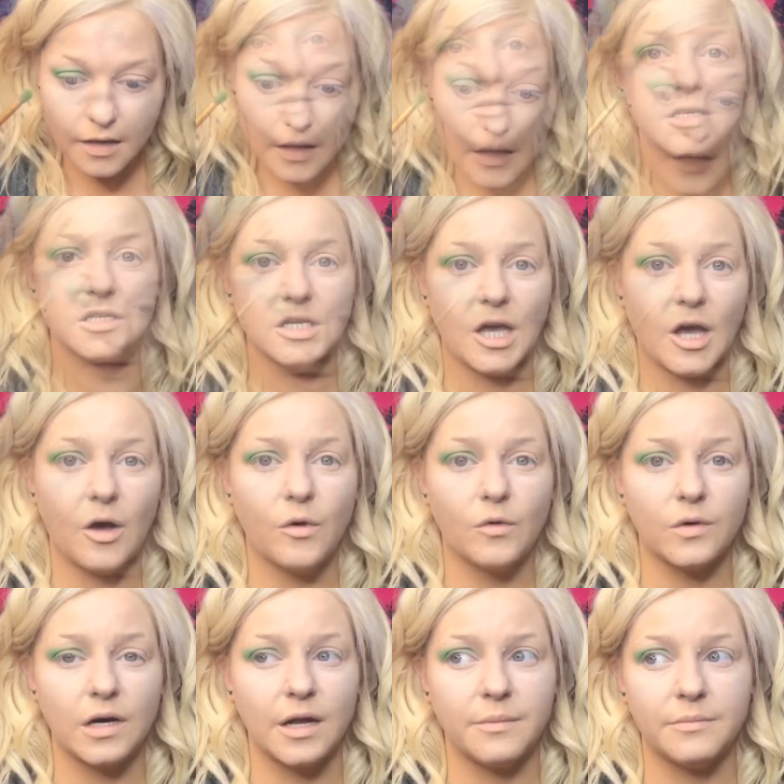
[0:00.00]
I use a
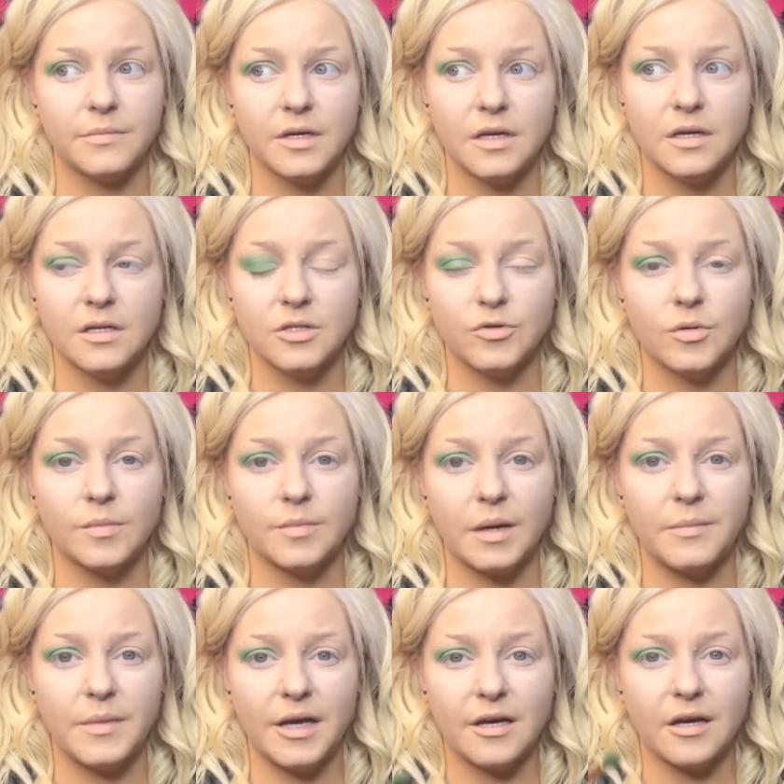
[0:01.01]
towel when I'm doing
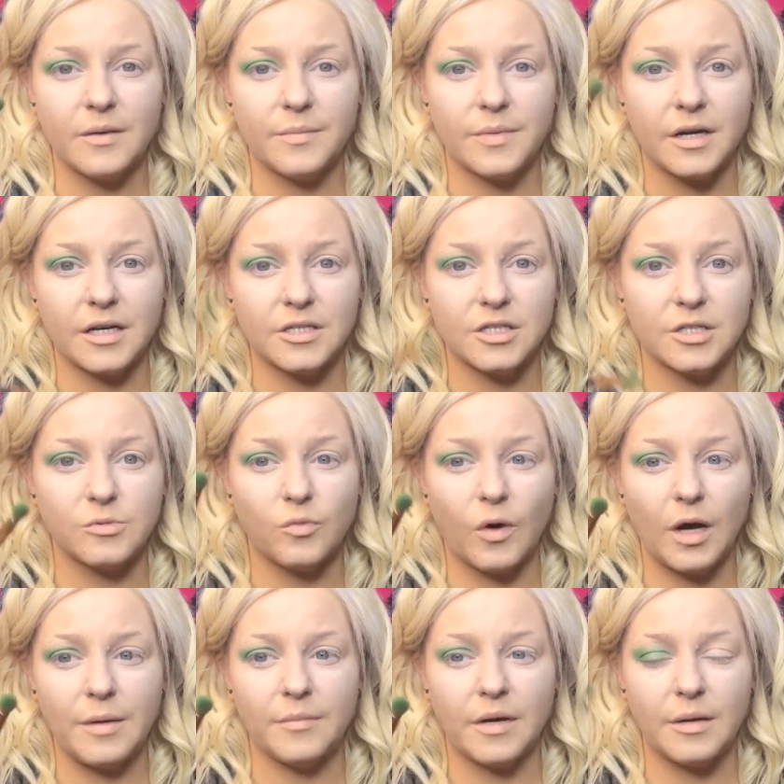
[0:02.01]
my makeup and I
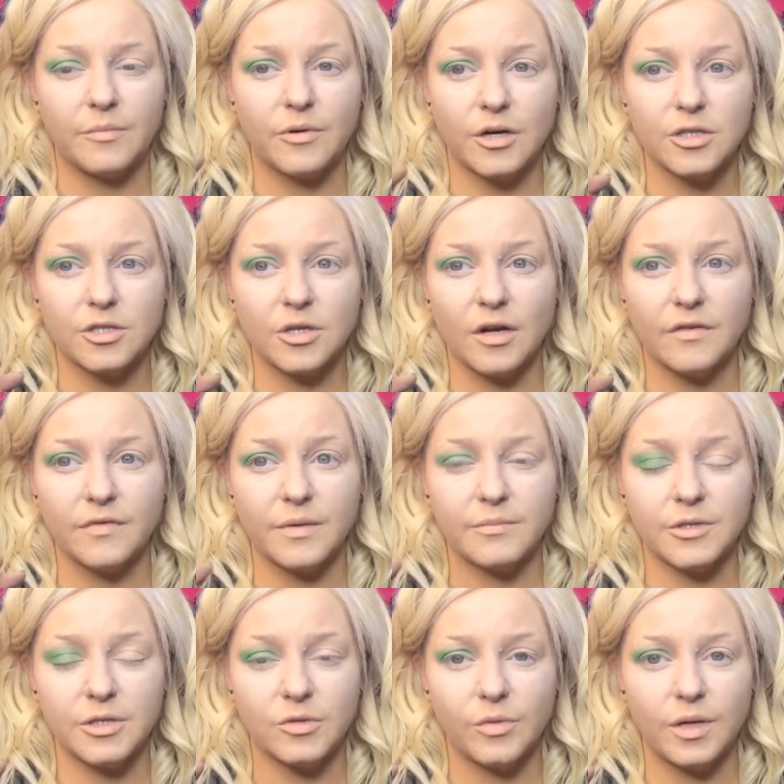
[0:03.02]
just wipe my brush off
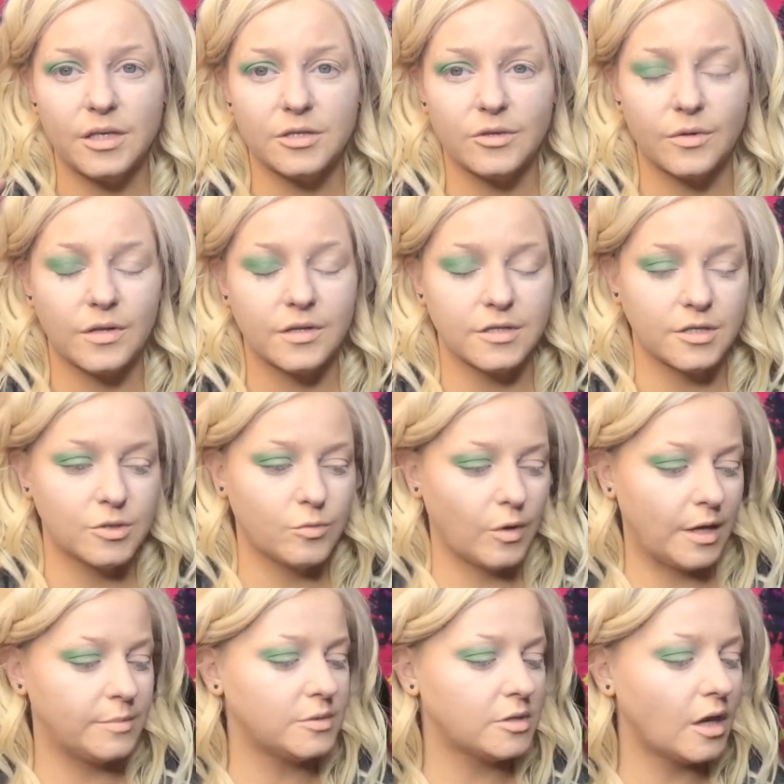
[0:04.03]
in between, so this is
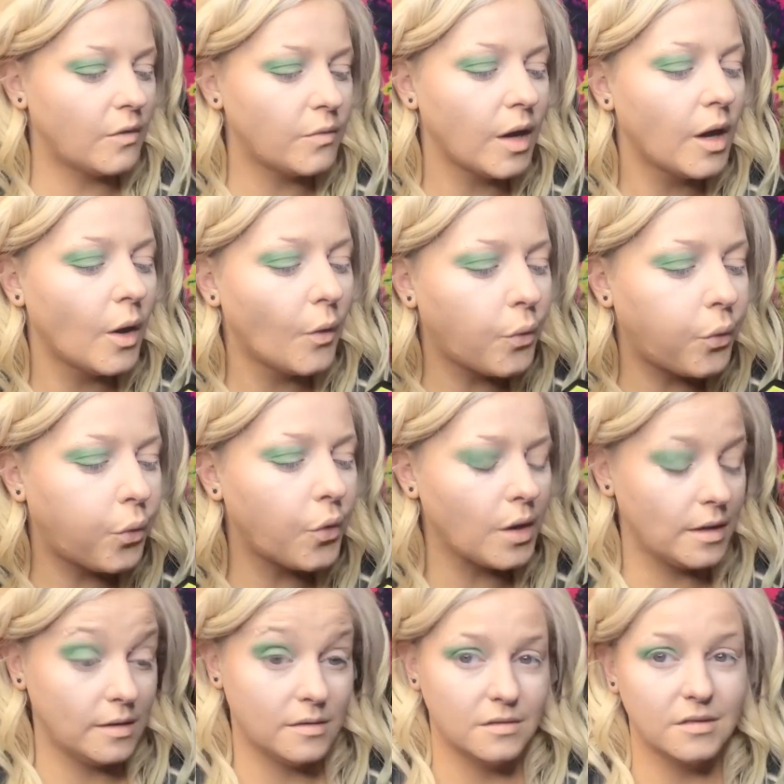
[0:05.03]
wiped off.
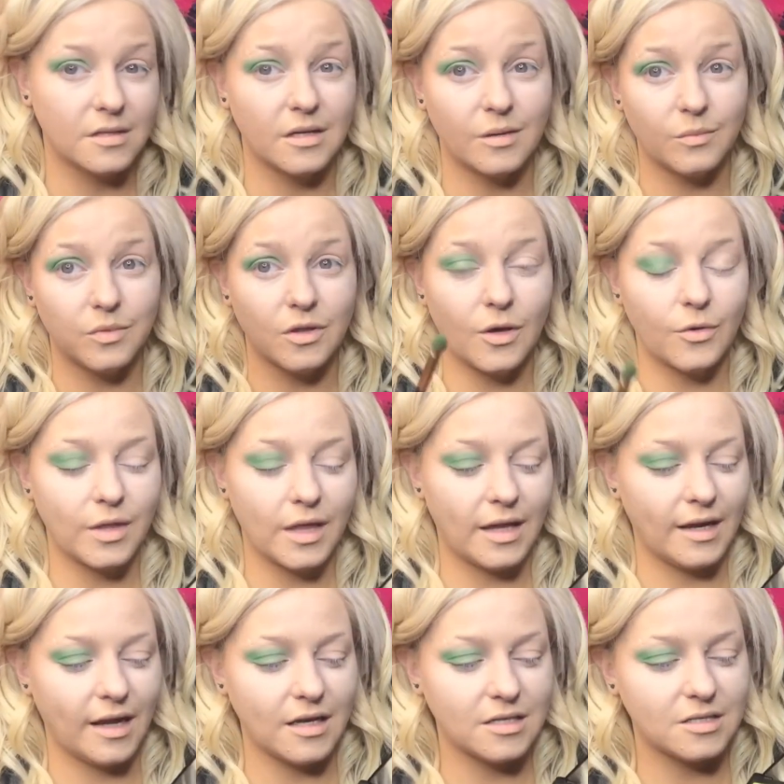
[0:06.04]
I'm gonna blow
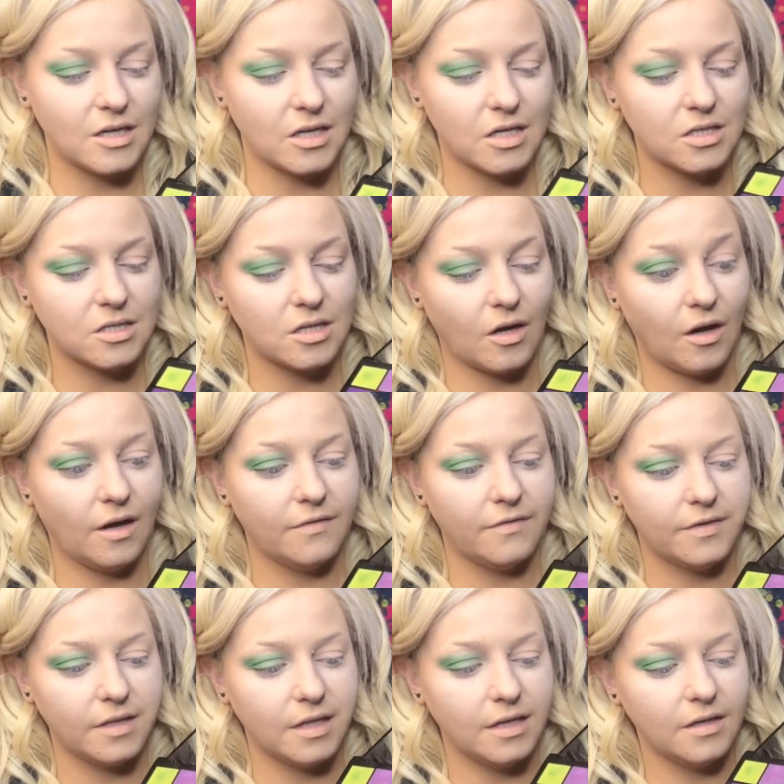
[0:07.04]
that excess
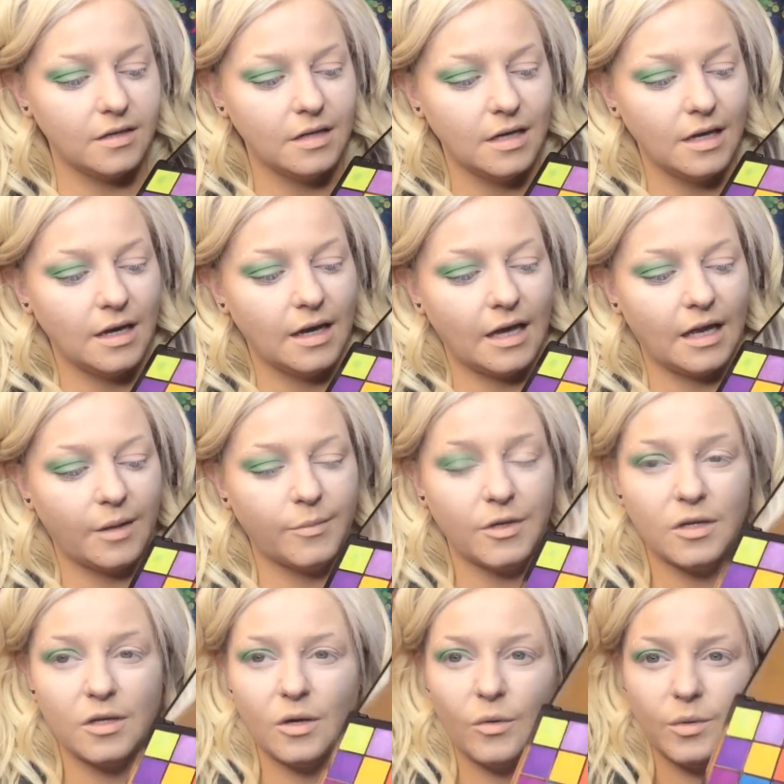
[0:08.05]
off of there, and I'm
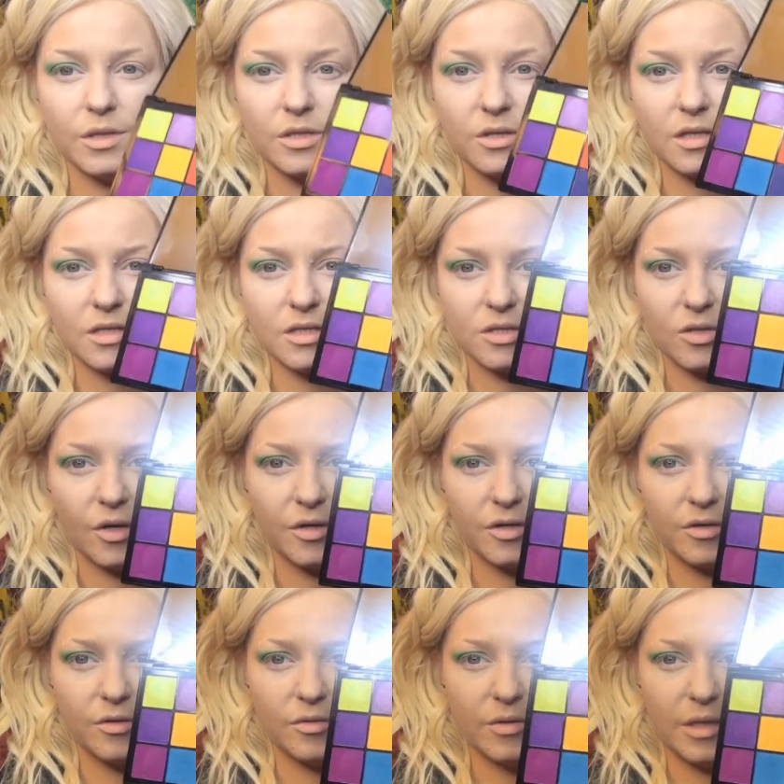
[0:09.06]
gonna go into this
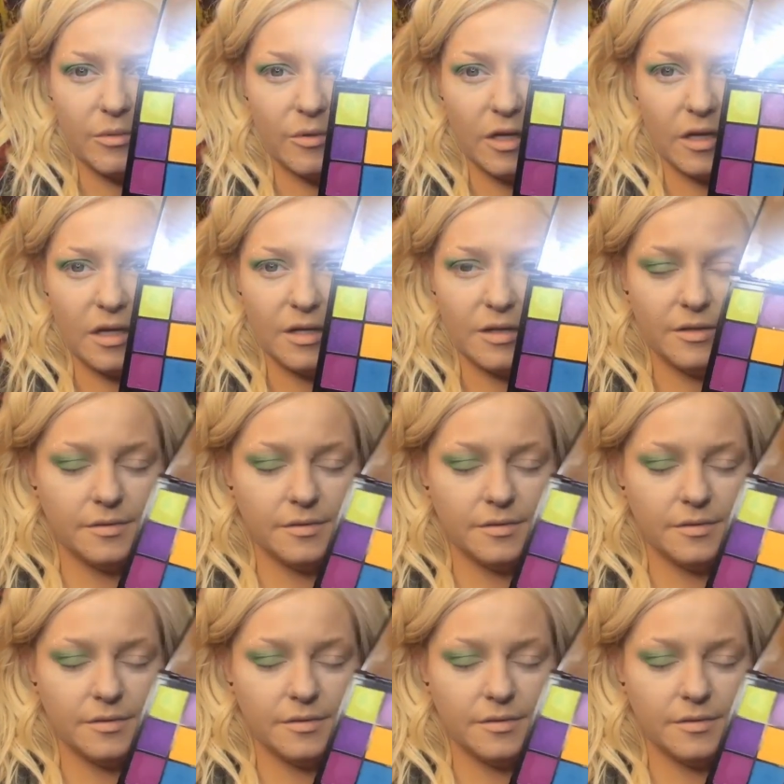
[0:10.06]
darker green right